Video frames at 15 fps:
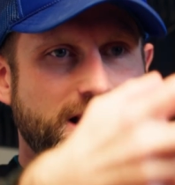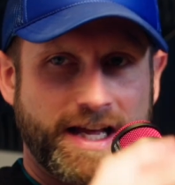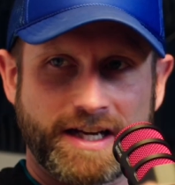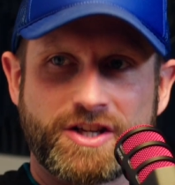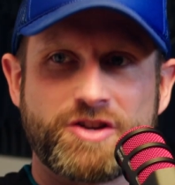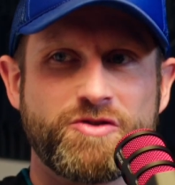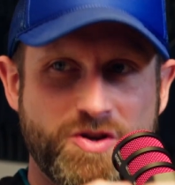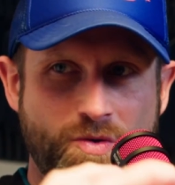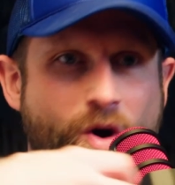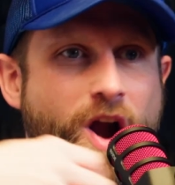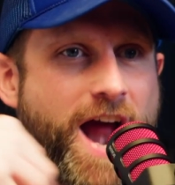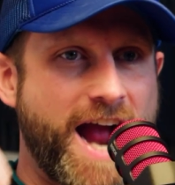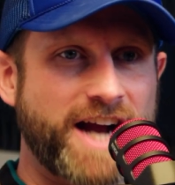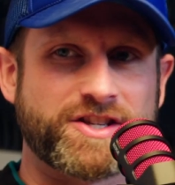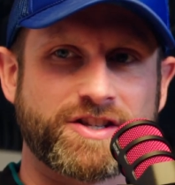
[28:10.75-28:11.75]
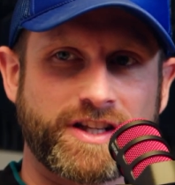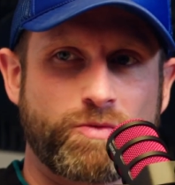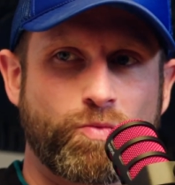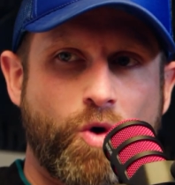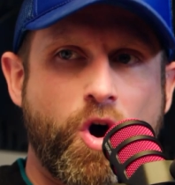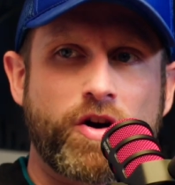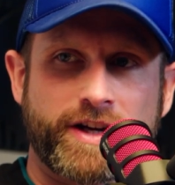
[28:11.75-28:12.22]
Like you, you are actually
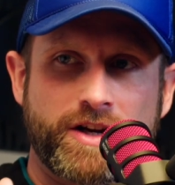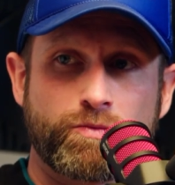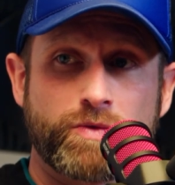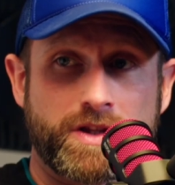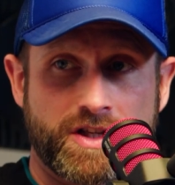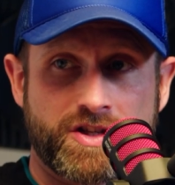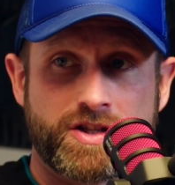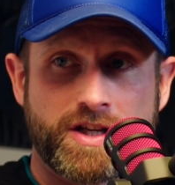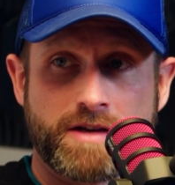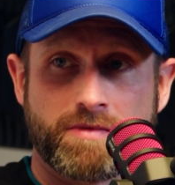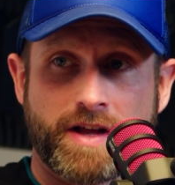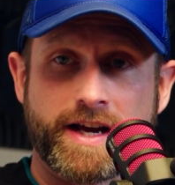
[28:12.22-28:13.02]
walking with the sheep.